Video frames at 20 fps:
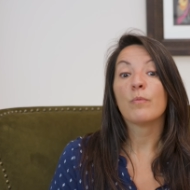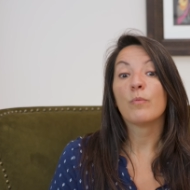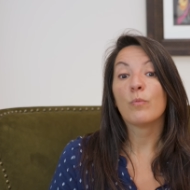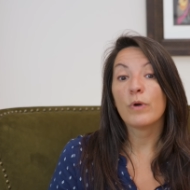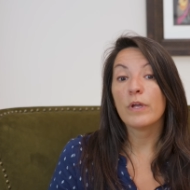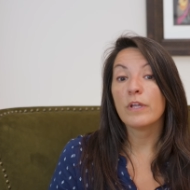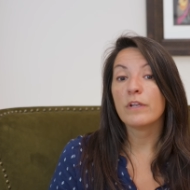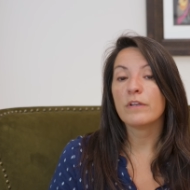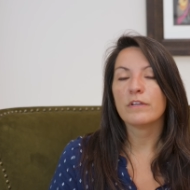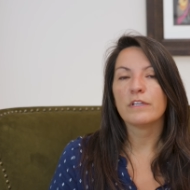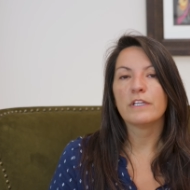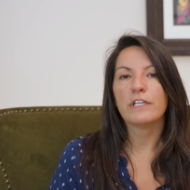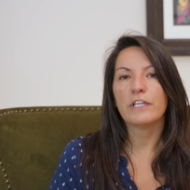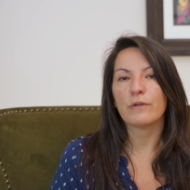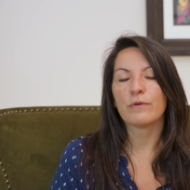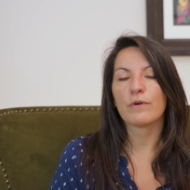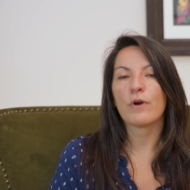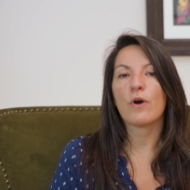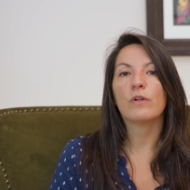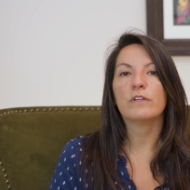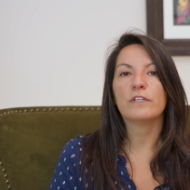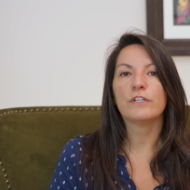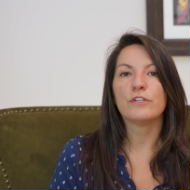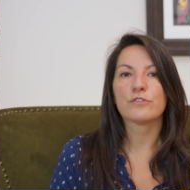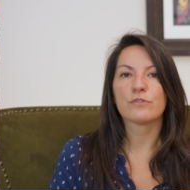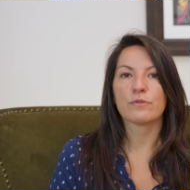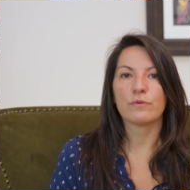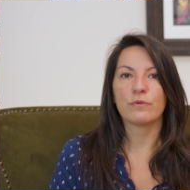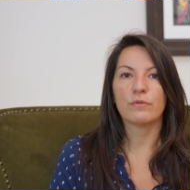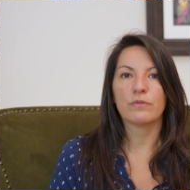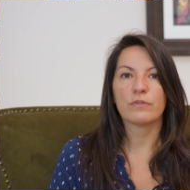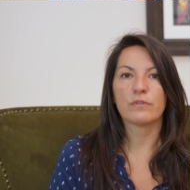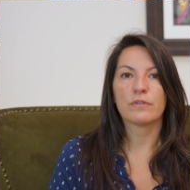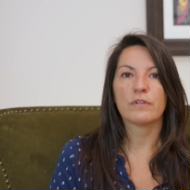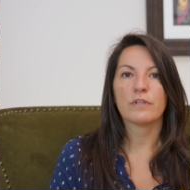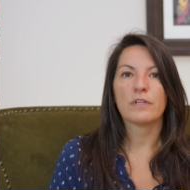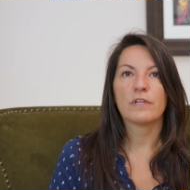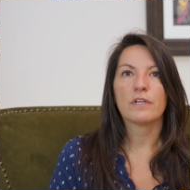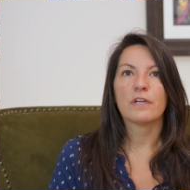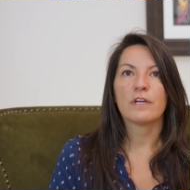When, you know, all in truth,
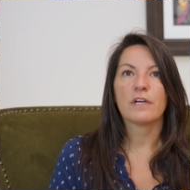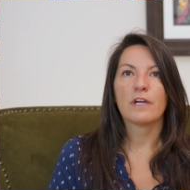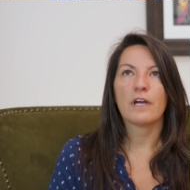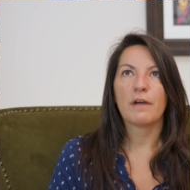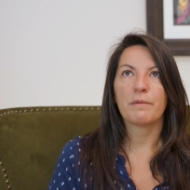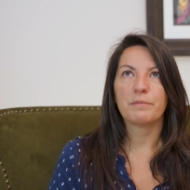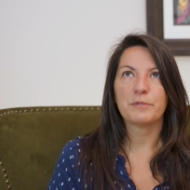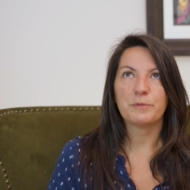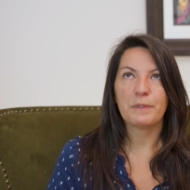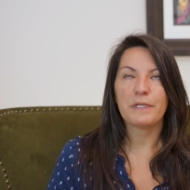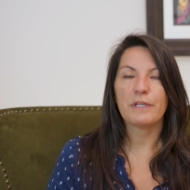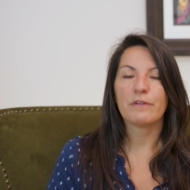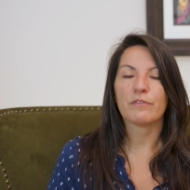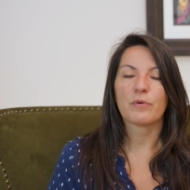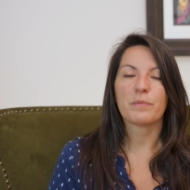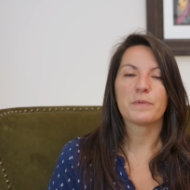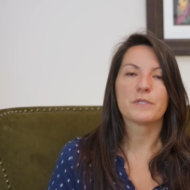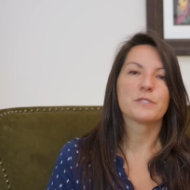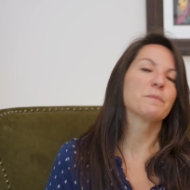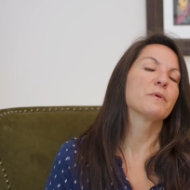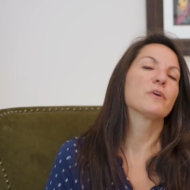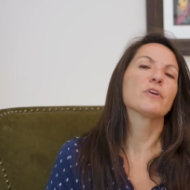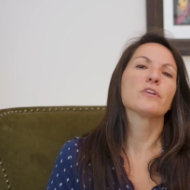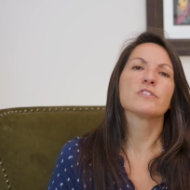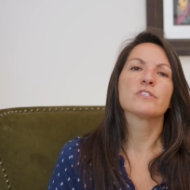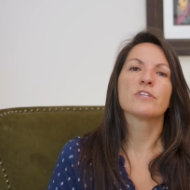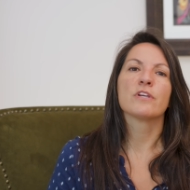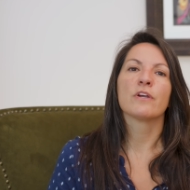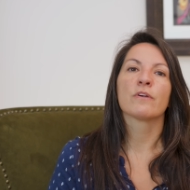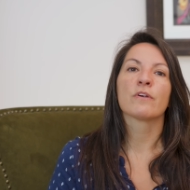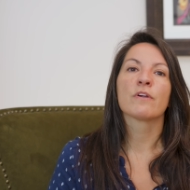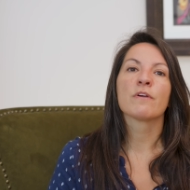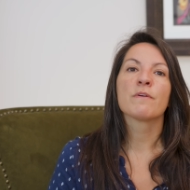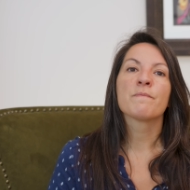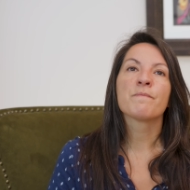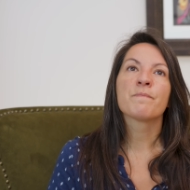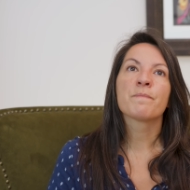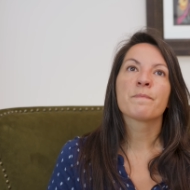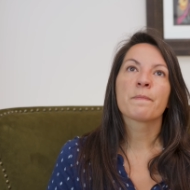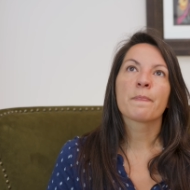I'm speaking from experience here,
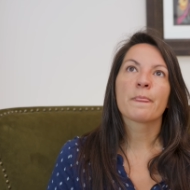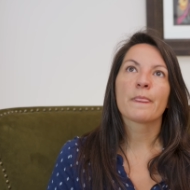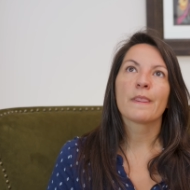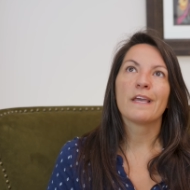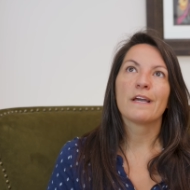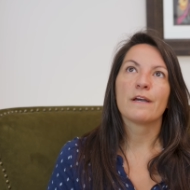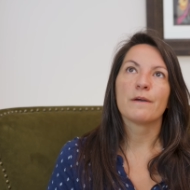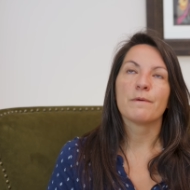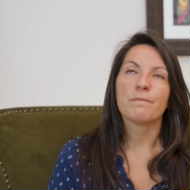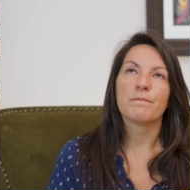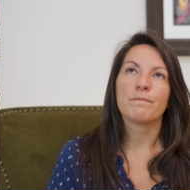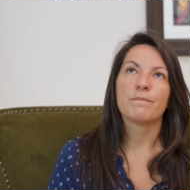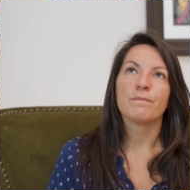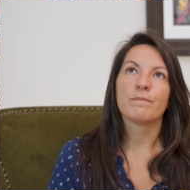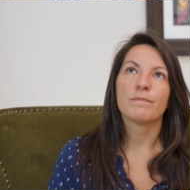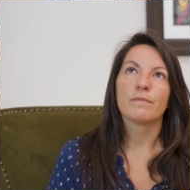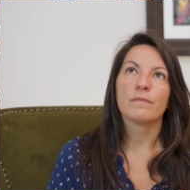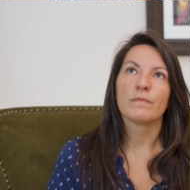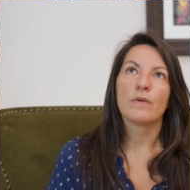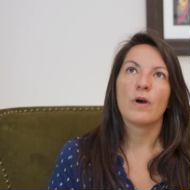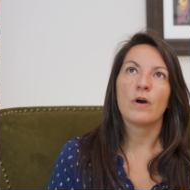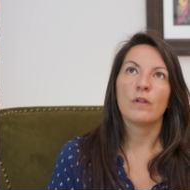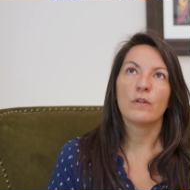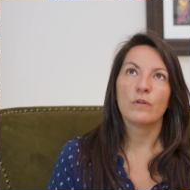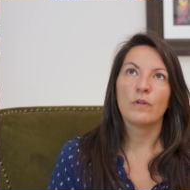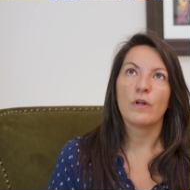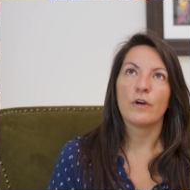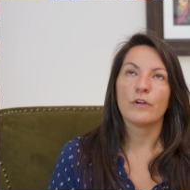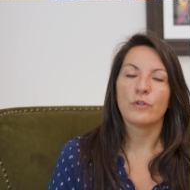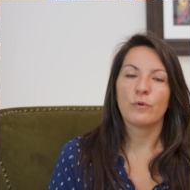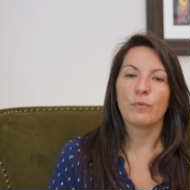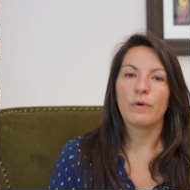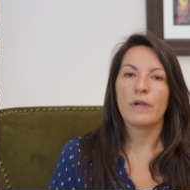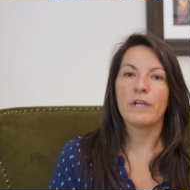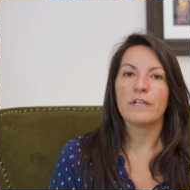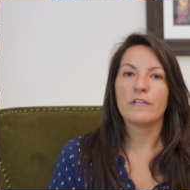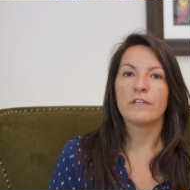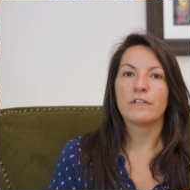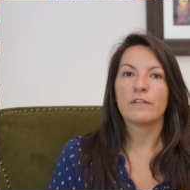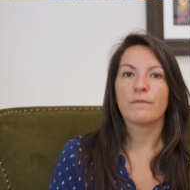all along the
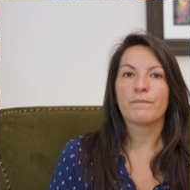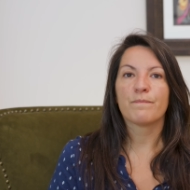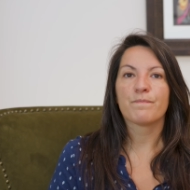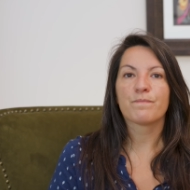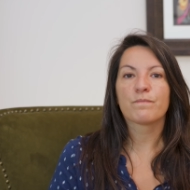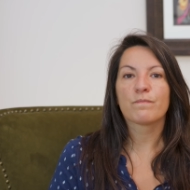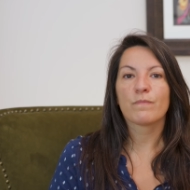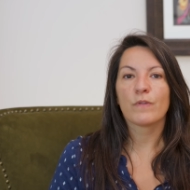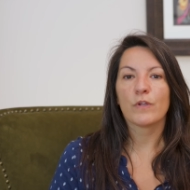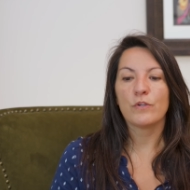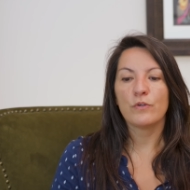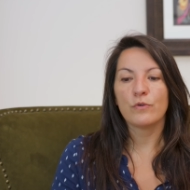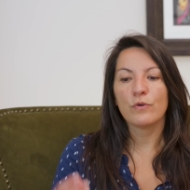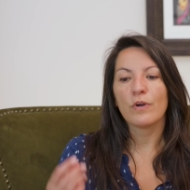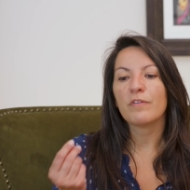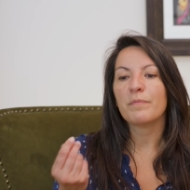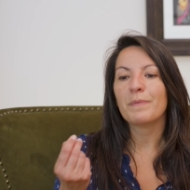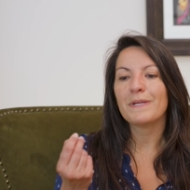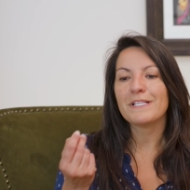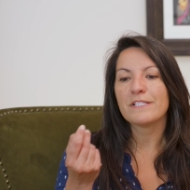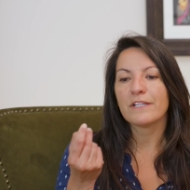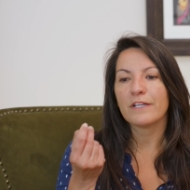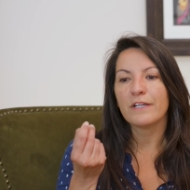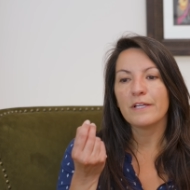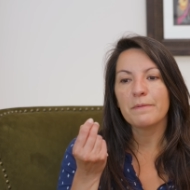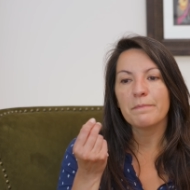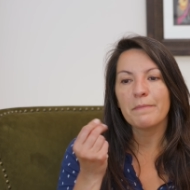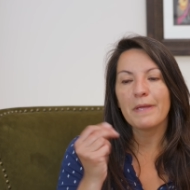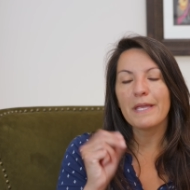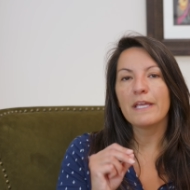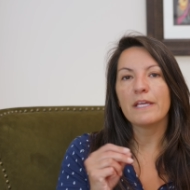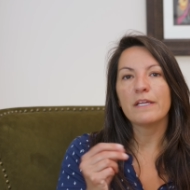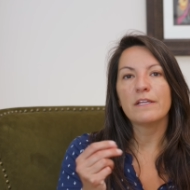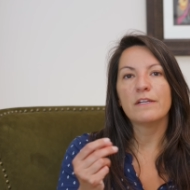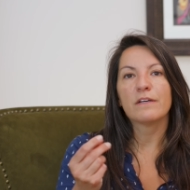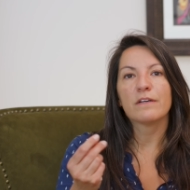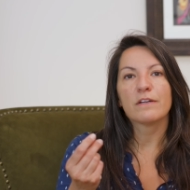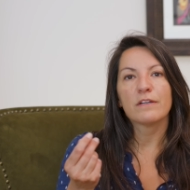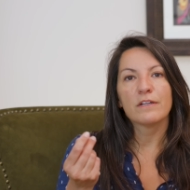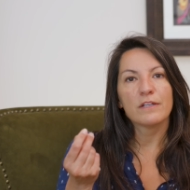way, you have basically
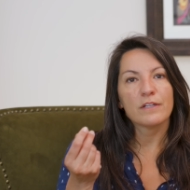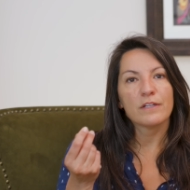made